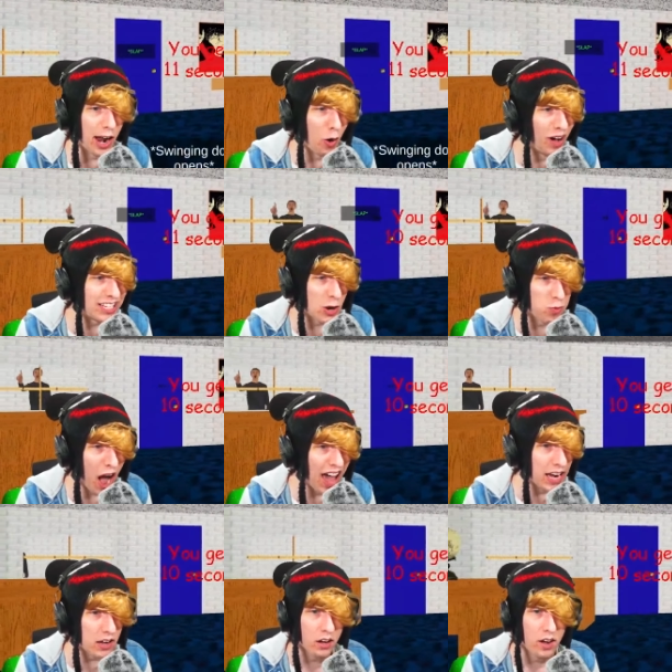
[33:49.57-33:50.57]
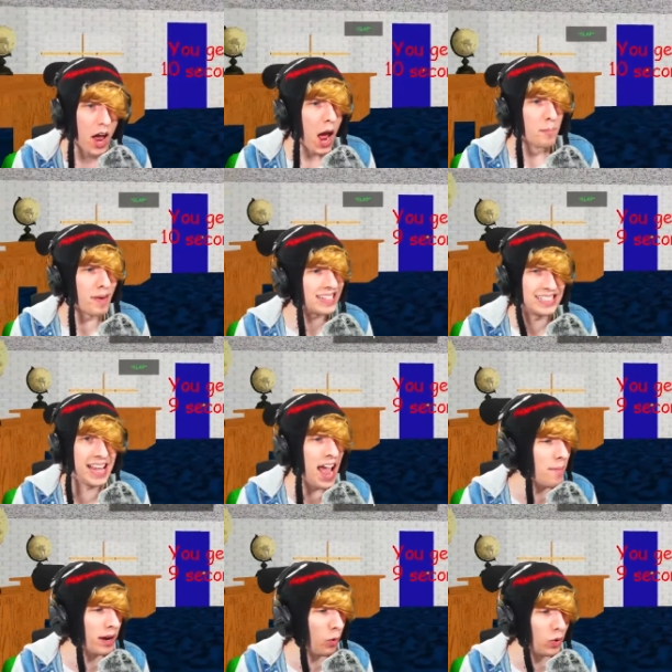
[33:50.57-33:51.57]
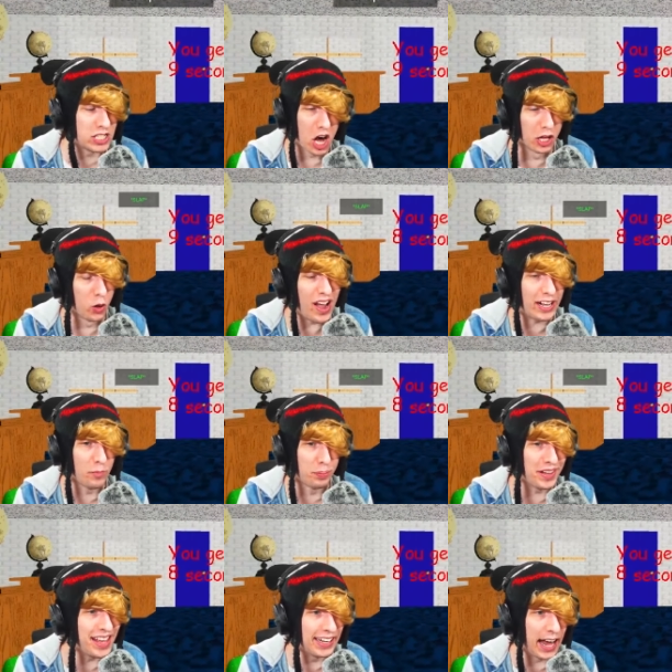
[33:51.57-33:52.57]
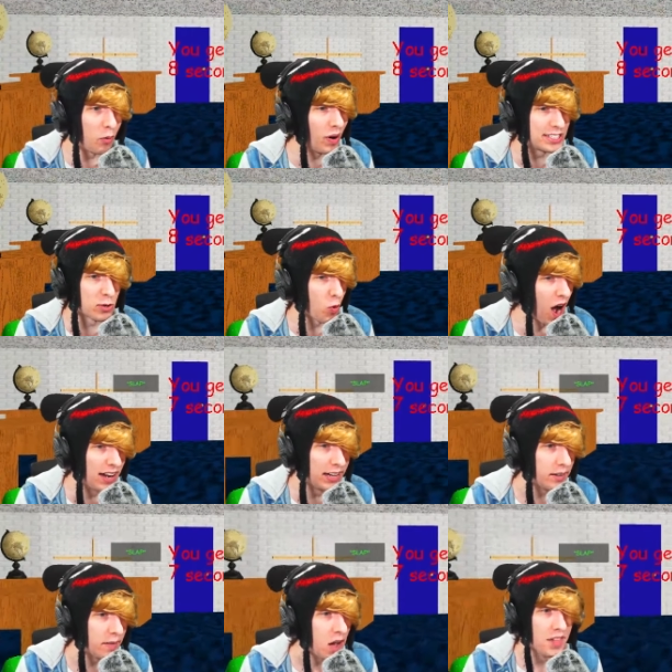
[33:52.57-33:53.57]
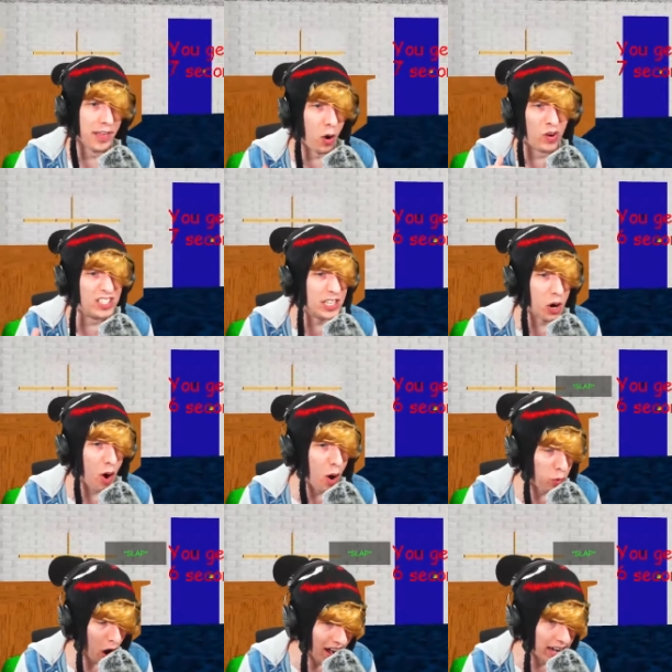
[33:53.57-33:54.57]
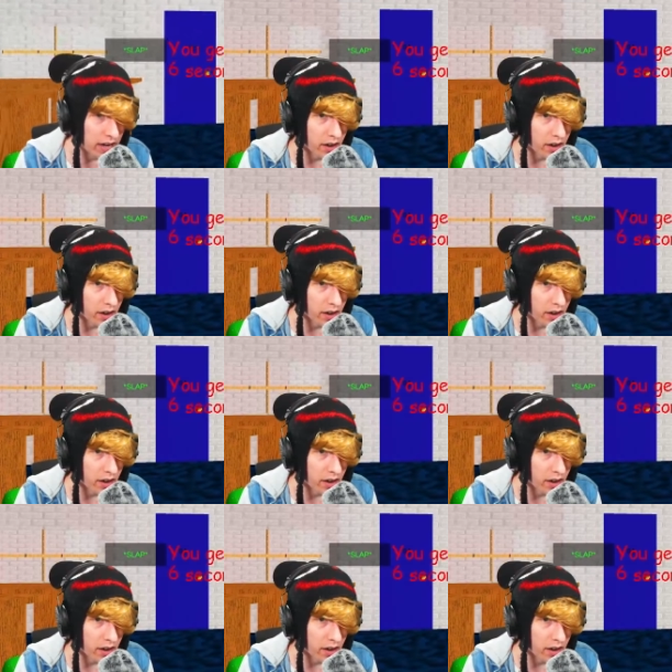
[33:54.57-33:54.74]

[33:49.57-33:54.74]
I wasn't running. My stamina was all the way completed. I wasn't running. There was zero running.